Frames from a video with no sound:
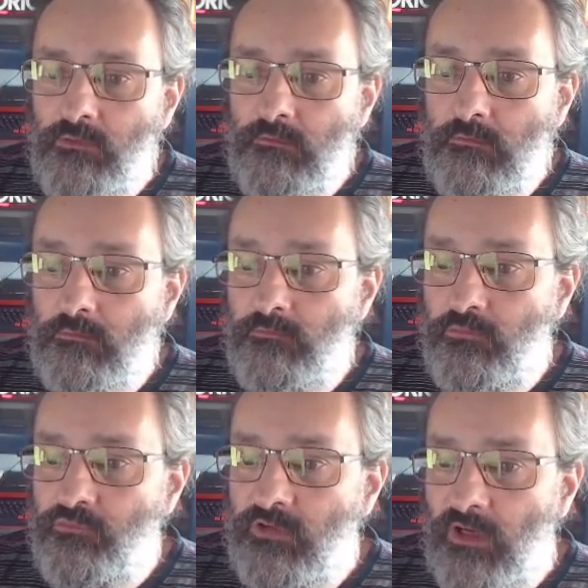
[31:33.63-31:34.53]
of the
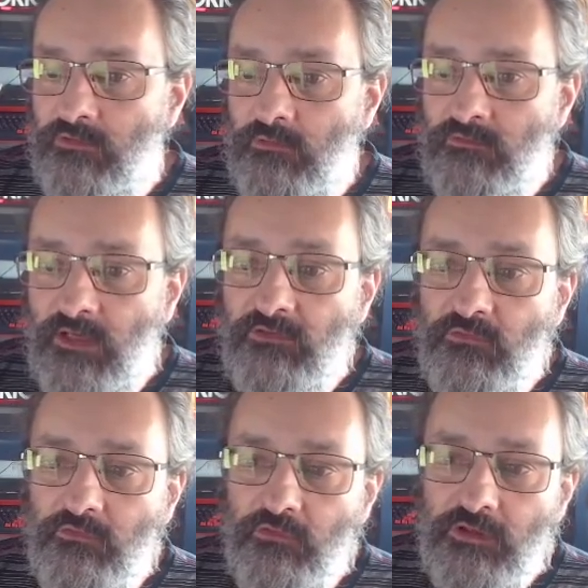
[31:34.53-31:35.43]
two characters,
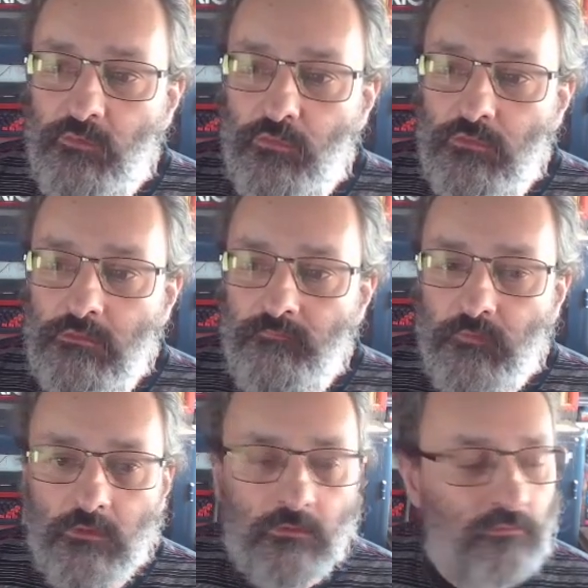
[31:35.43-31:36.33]
either the hero
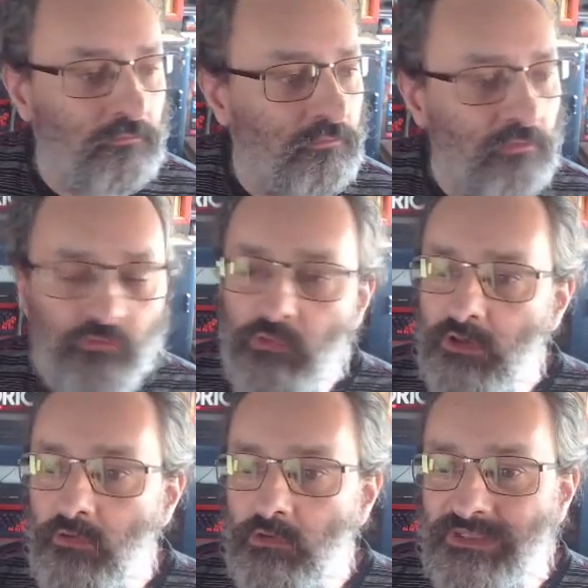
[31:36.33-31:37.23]
or the first
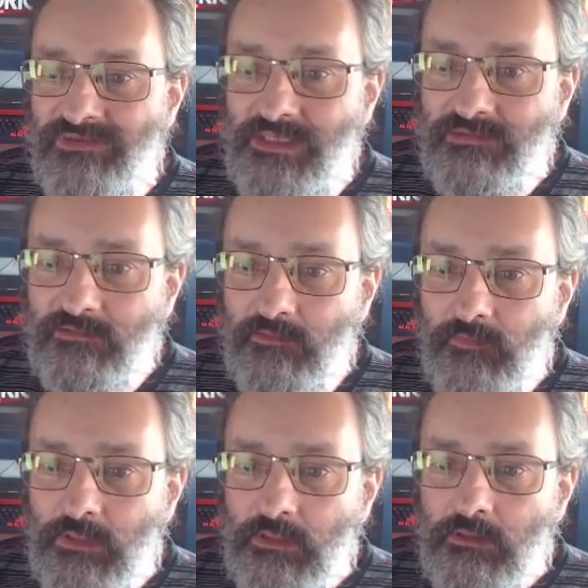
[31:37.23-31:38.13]
warrior, gets hit,
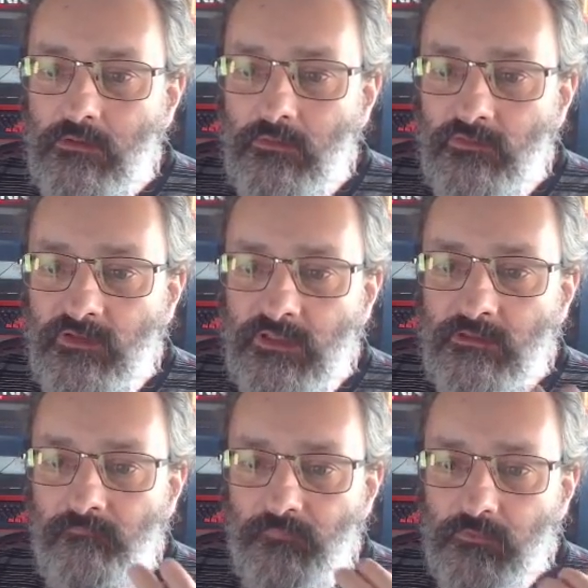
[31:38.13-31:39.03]
and
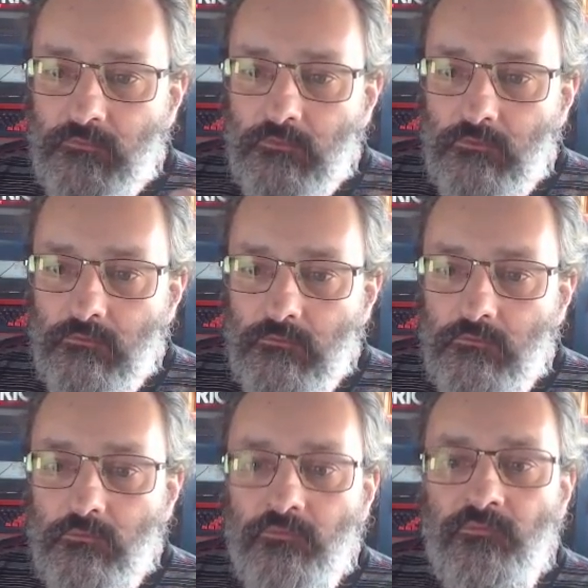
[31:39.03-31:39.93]
then
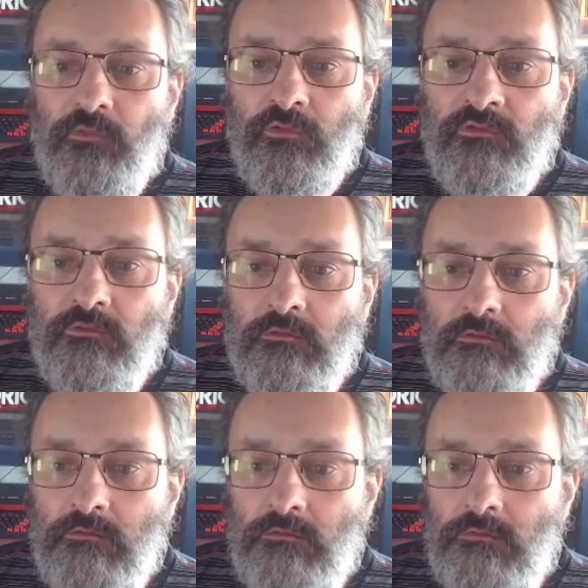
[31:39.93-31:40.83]
the first
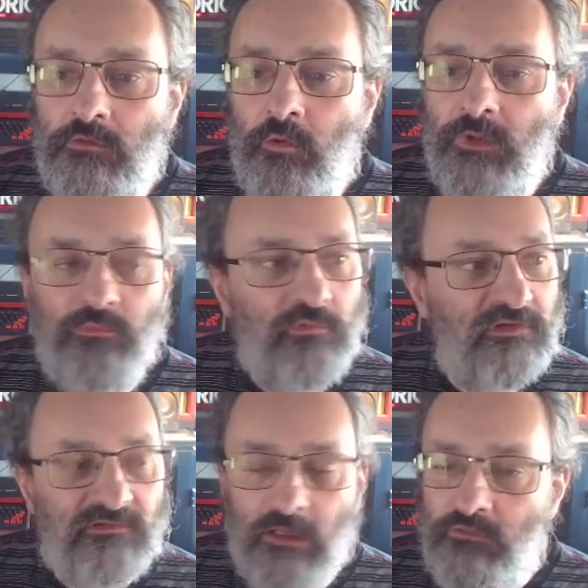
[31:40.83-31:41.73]
combat
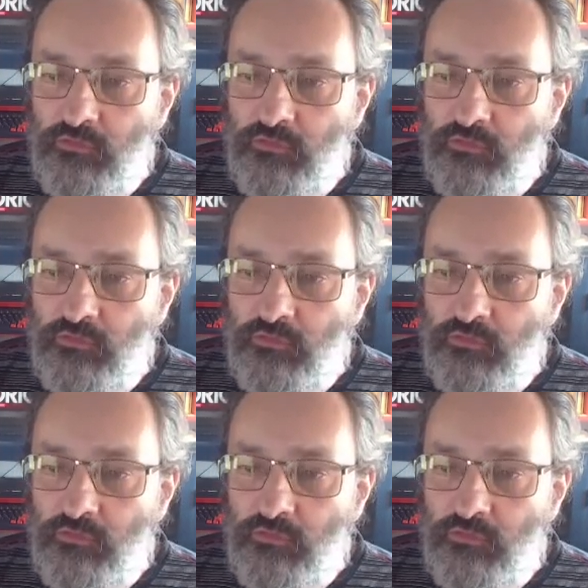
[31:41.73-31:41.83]
music starts.